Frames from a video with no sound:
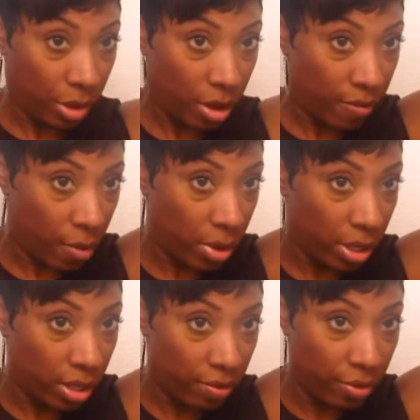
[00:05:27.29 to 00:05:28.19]
if I
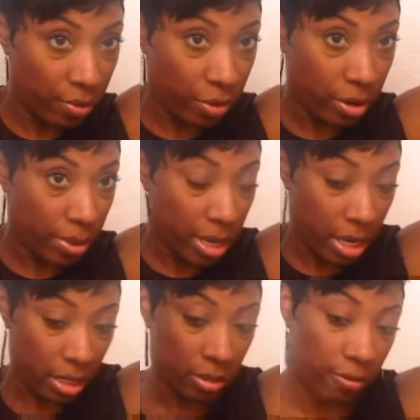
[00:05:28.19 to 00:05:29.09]
want to give the front of my
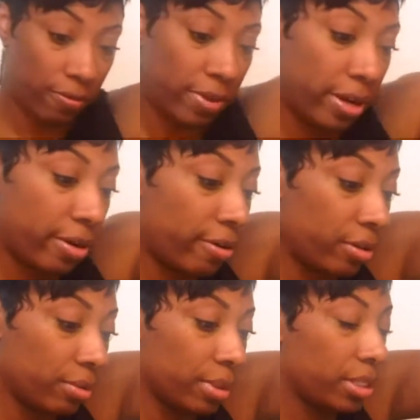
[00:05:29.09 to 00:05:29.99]
hair some flair
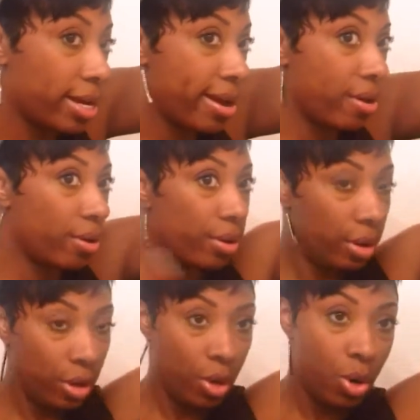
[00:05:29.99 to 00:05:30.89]
or some style
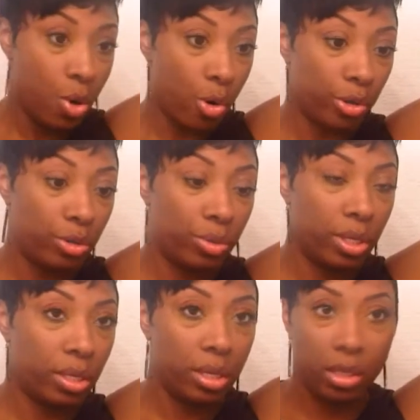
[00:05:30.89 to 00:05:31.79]
or do
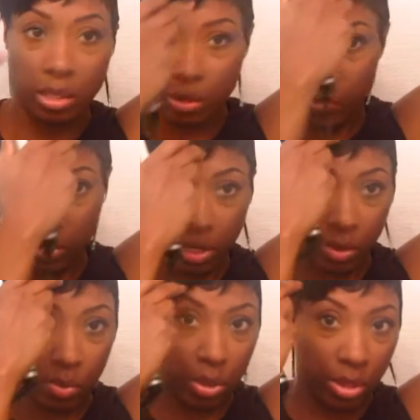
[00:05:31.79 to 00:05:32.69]
anything different,
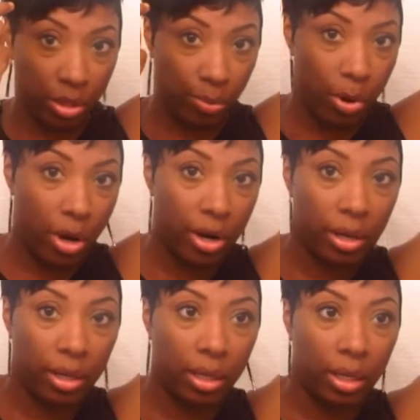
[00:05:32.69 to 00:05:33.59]
like with this
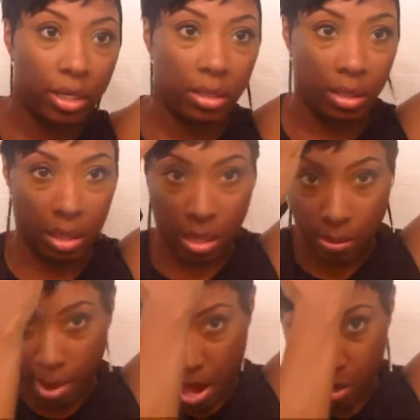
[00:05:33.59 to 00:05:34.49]
part, it's
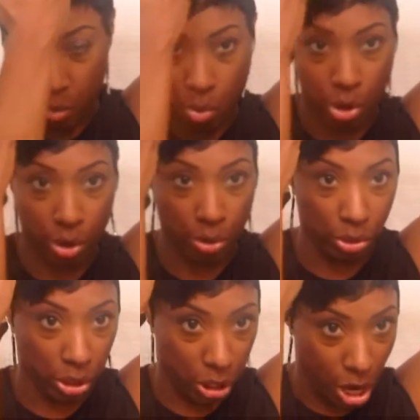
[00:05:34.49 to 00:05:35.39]
gonna matter where you
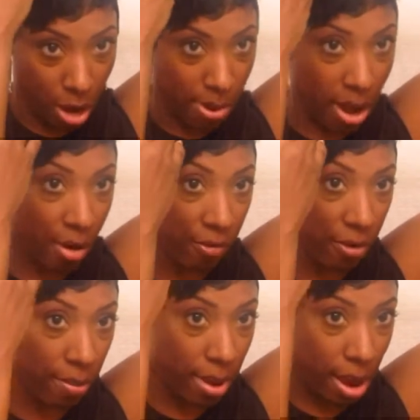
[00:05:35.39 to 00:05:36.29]
stop, how
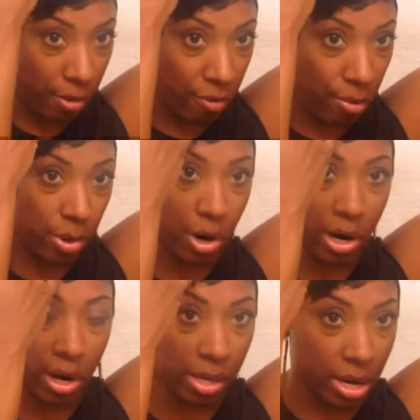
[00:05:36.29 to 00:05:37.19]
far back from your
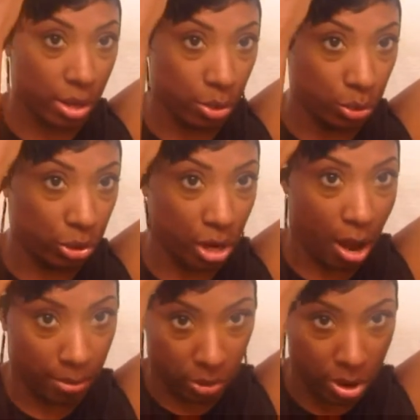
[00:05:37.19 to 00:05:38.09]
hairline you
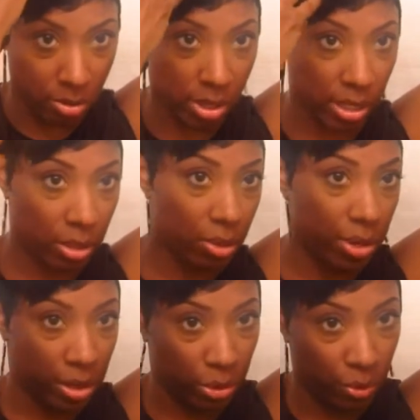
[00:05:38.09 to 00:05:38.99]
stop. So I don't like to go
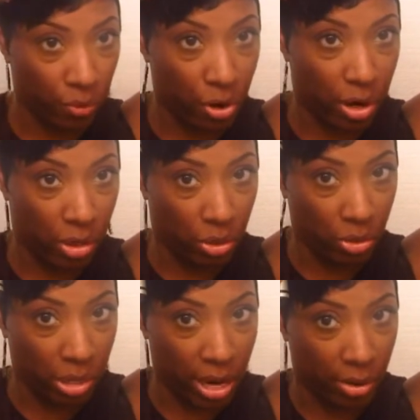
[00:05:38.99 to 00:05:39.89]
down too far because
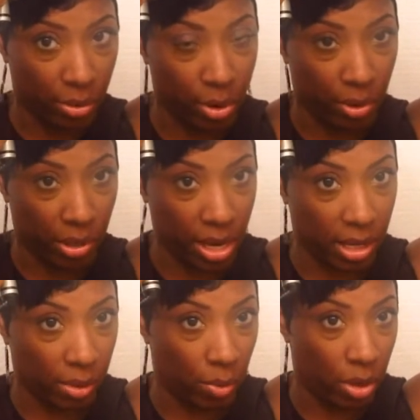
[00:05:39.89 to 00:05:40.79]
usually I don't know
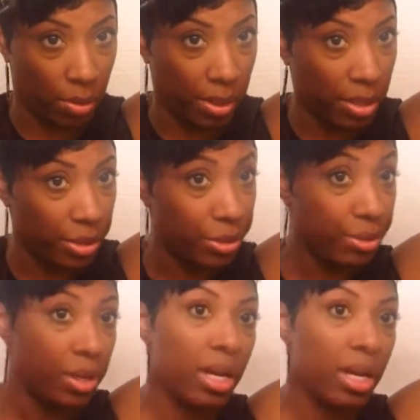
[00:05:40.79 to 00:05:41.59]
exactly what I'm gonna do.